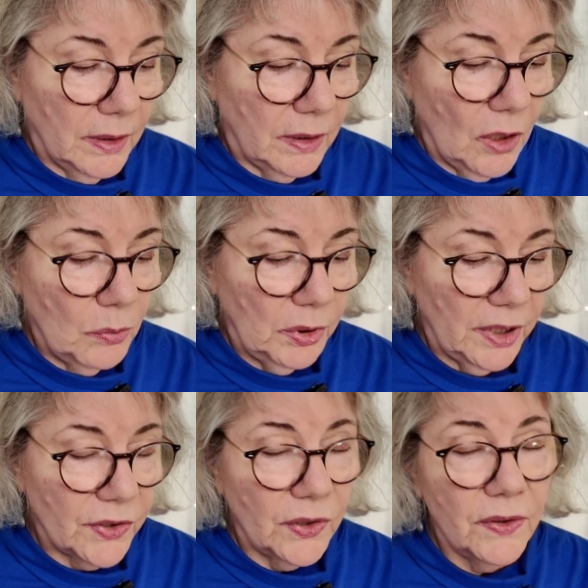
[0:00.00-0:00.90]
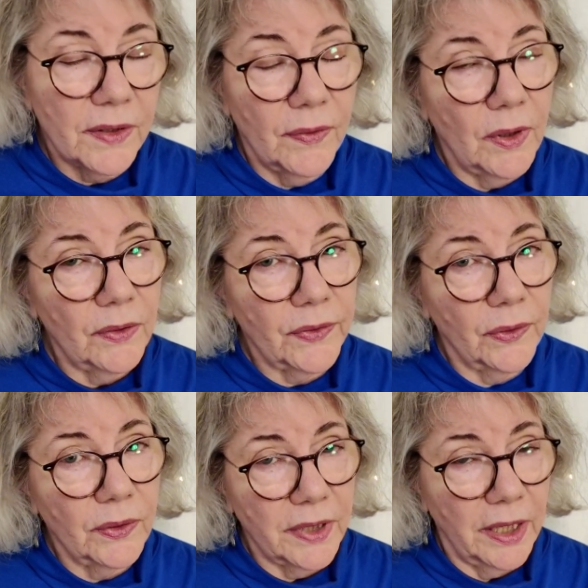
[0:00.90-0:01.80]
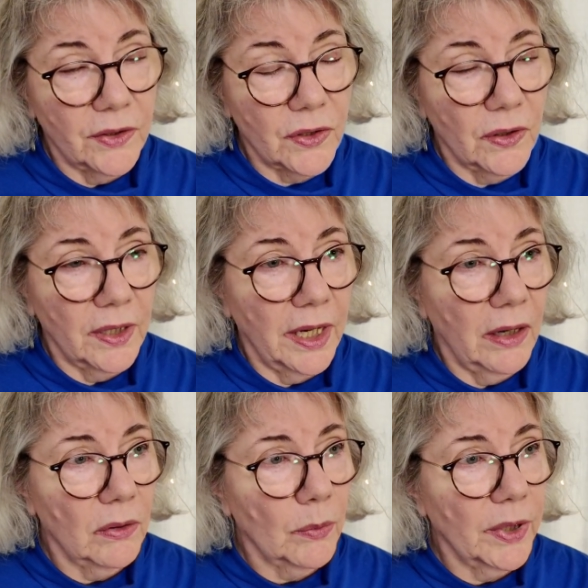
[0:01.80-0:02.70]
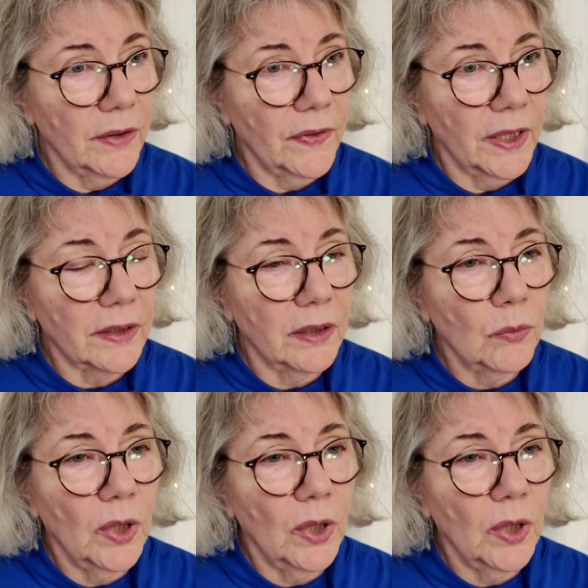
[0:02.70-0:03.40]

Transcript: The global issues, I've also touched on how are we affected.